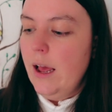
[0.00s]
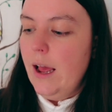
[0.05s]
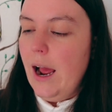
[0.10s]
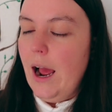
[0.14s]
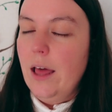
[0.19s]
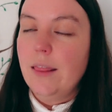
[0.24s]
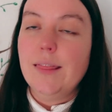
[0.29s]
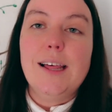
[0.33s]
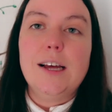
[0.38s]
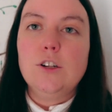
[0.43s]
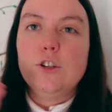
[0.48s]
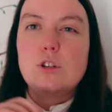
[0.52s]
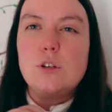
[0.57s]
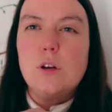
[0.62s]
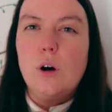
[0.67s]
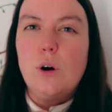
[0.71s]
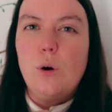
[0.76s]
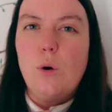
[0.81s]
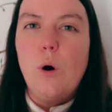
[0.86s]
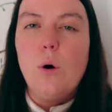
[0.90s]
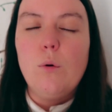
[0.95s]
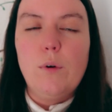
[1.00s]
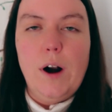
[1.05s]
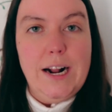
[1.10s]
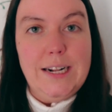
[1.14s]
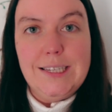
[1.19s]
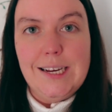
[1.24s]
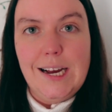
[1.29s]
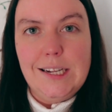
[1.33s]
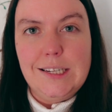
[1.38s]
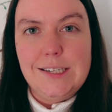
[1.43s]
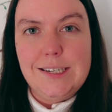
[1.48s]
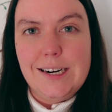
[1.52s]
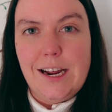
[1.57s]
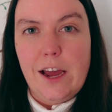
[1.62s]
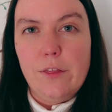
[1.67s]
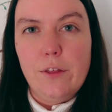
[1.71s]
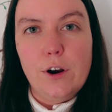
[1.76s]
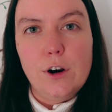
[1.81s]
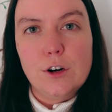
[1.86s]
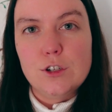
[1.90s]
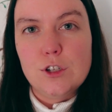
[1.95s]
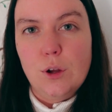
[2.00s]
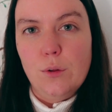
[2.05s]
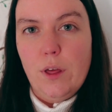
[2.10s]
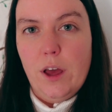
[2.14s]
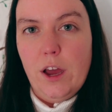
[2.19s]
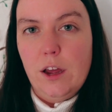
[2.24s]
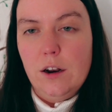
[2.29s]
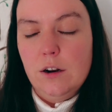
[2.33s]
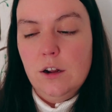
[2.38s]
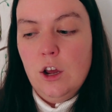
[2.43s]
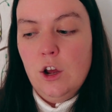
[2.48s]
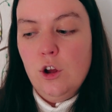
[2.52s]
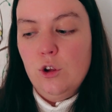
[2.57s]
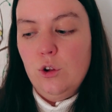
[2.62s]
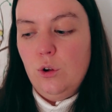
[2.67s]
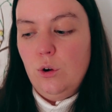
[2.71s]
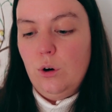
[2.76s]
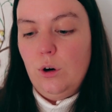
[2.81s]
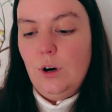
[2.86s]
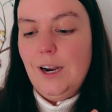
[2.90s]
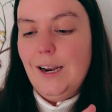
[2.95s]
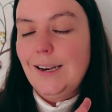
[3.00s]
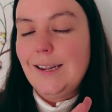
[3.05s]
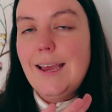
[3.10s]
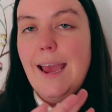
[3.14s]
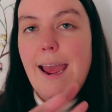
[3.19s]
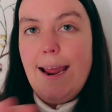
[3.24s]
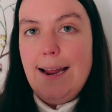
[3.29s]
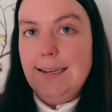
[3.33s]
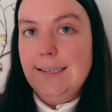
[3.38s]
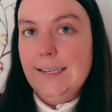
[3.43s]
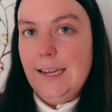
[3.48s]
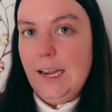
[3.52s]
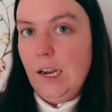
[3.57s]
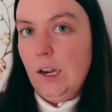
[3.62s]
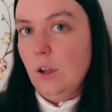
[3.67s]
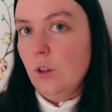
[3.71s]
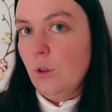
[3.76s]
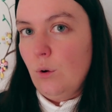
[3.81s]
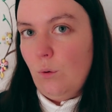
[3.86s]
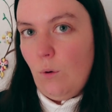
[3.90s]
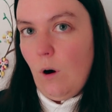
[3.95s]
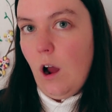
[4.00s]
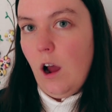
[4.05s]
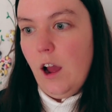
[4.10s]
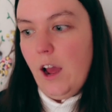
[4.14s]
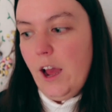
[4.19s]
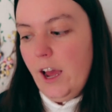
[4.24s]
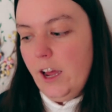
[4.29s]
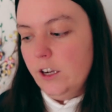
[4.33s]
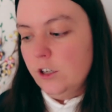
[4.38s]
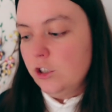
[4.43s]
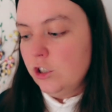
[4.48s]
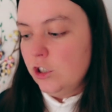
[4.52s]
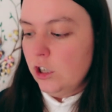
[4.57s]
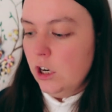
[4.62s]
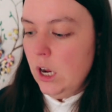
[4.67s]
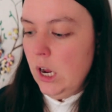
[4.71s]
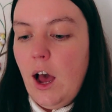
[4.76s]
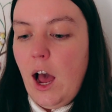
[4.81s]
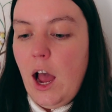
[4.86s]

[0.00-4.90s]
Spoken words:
and then sew right sides together so that you're encasing the raw edge.